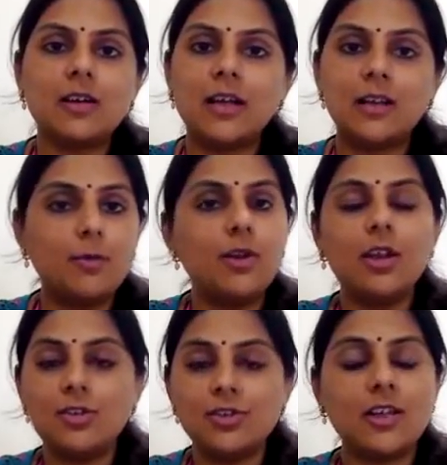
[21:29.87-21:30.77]

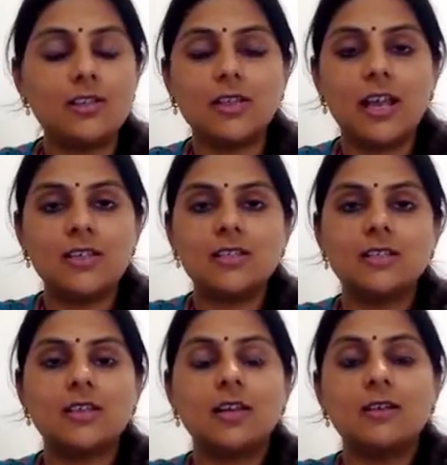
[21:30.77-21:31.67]
Communication
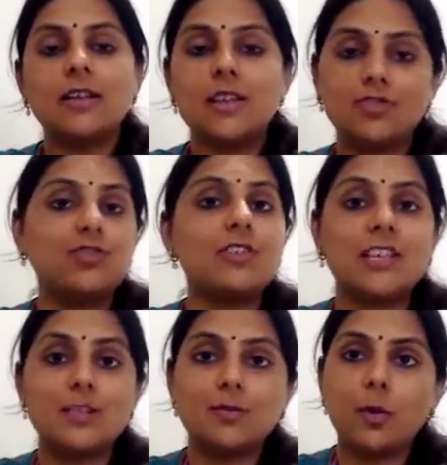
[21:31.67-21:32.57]
as an industry is
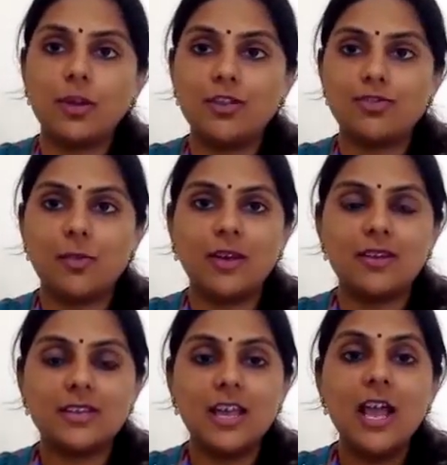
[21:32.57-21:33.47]
exploding
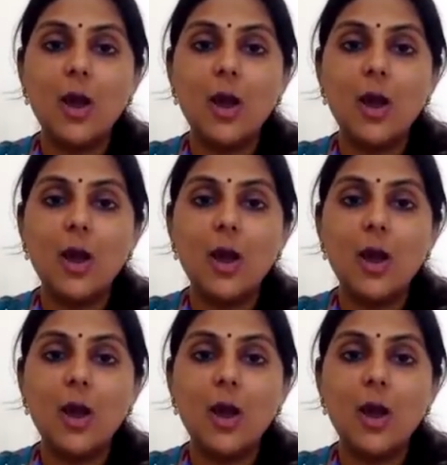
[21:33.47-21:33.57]
tremendously.